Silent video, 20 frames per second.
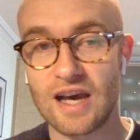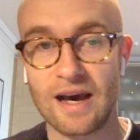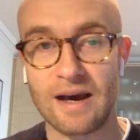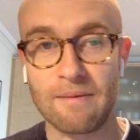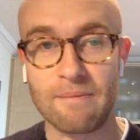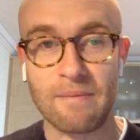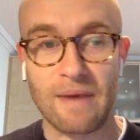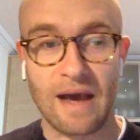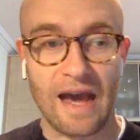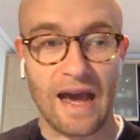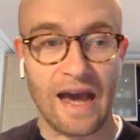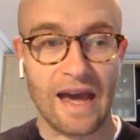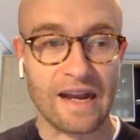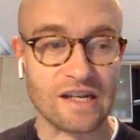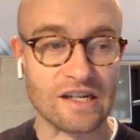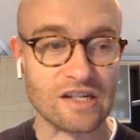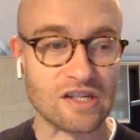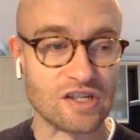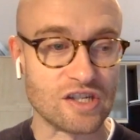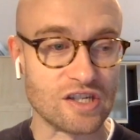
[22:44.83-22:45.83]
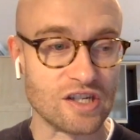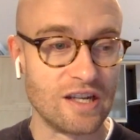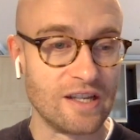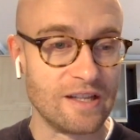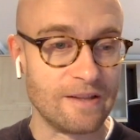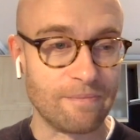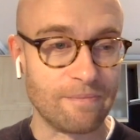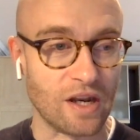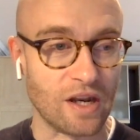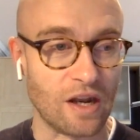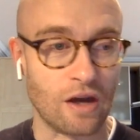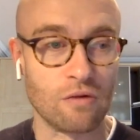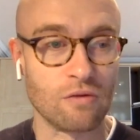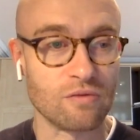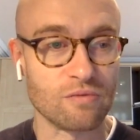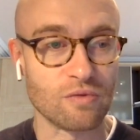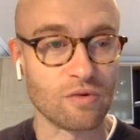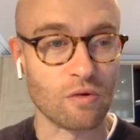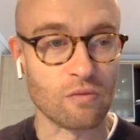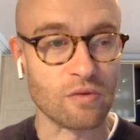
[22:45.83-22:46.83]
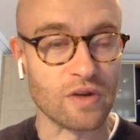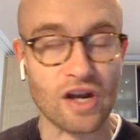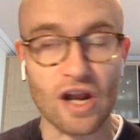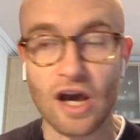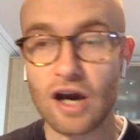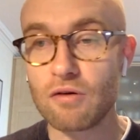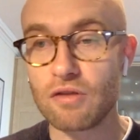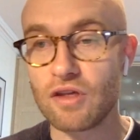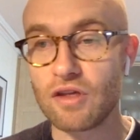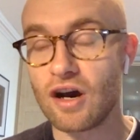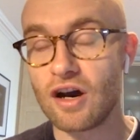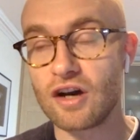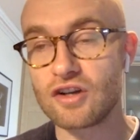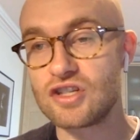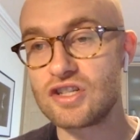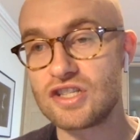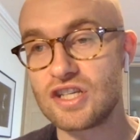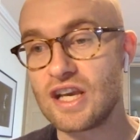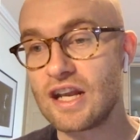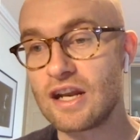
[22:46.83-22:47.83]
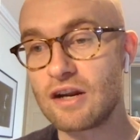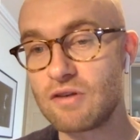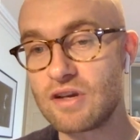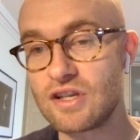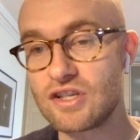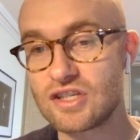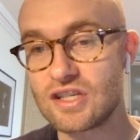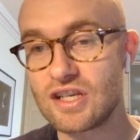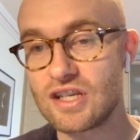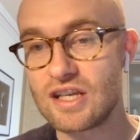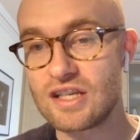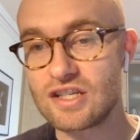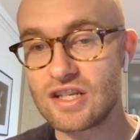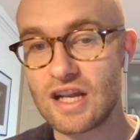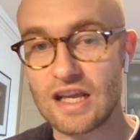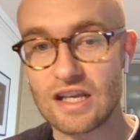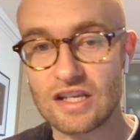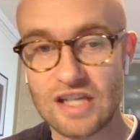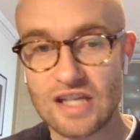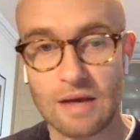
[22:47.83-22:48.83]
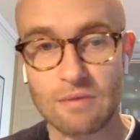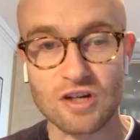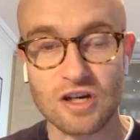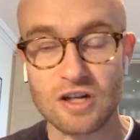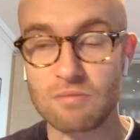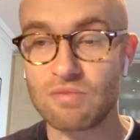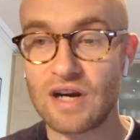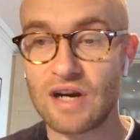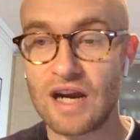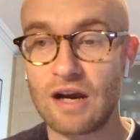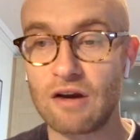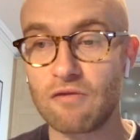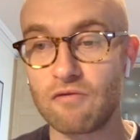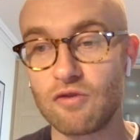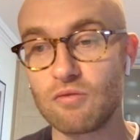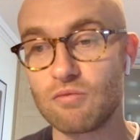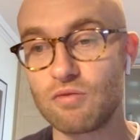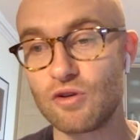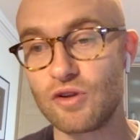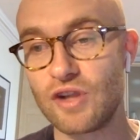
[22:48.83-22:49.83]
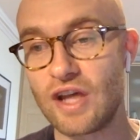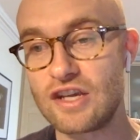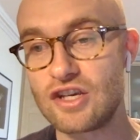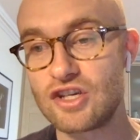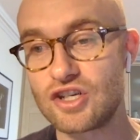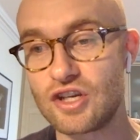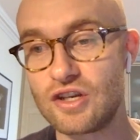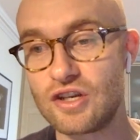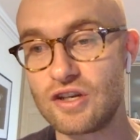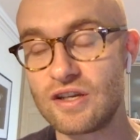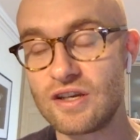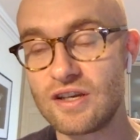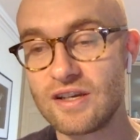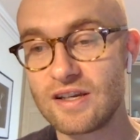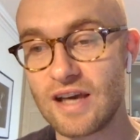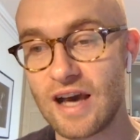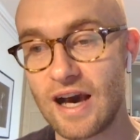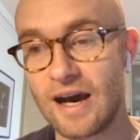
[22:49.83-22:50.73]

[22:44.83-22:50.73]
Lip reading: And you know, we know that Argentina is an exceptionally proud football nation.